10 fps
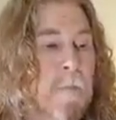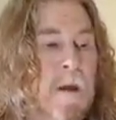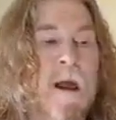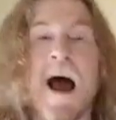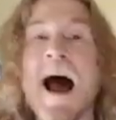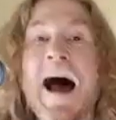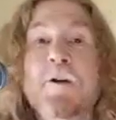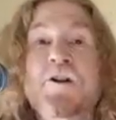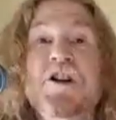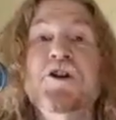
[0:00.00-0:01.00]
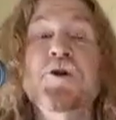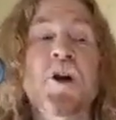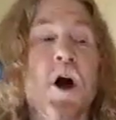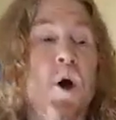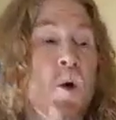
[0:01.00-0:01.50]
How did you
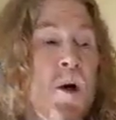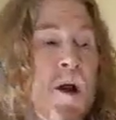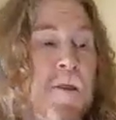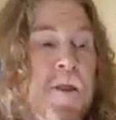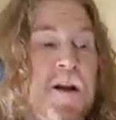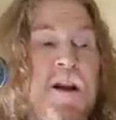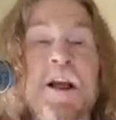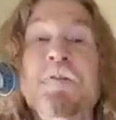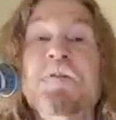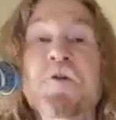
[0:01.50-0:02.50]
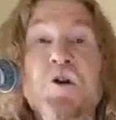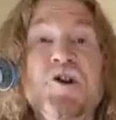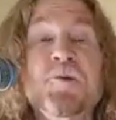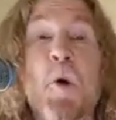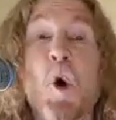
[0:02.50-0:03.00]
know that if you
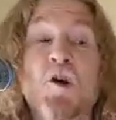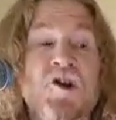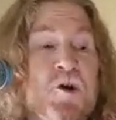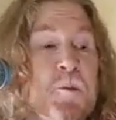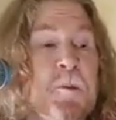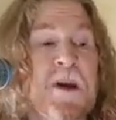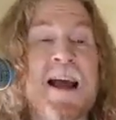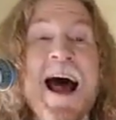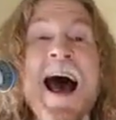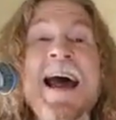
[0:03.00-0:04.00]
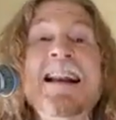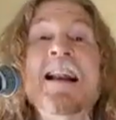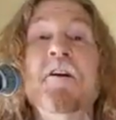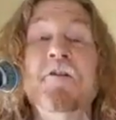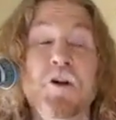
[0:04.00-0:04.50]
spoke to me, I'd
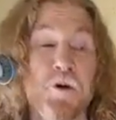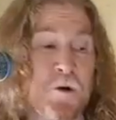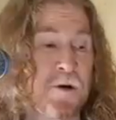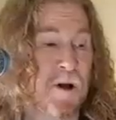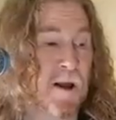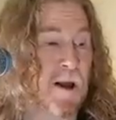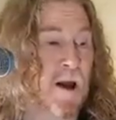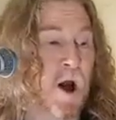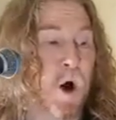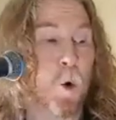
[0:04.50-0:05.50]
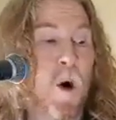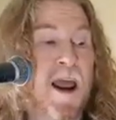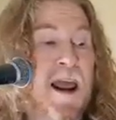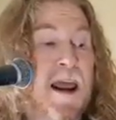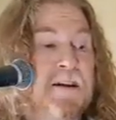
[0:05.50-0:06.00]
love you,
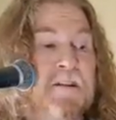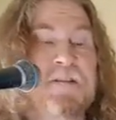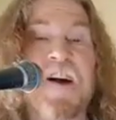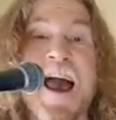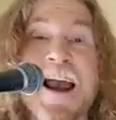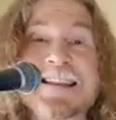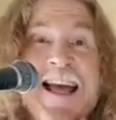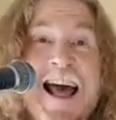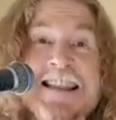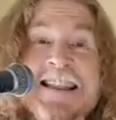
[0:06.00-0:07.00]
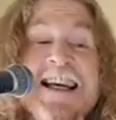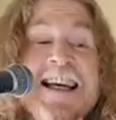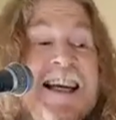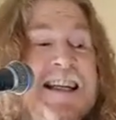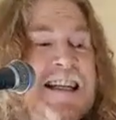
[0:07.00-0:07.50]
when in fact I
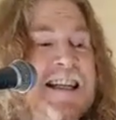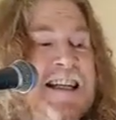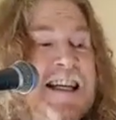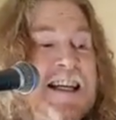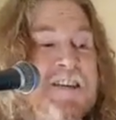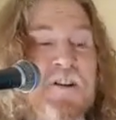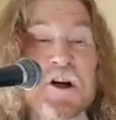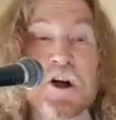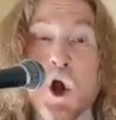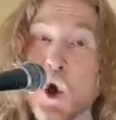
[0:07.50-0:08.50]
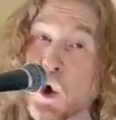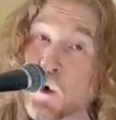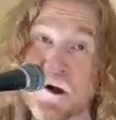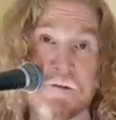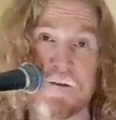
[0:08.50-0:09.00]
didn't even know
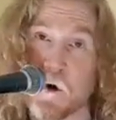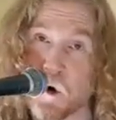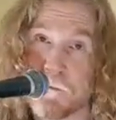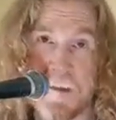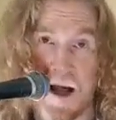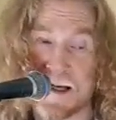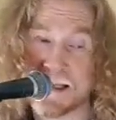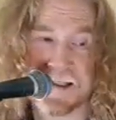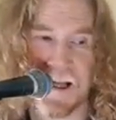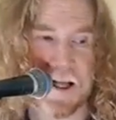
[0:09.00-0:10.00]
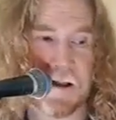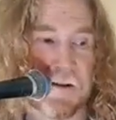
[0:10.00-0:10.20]
it for myself?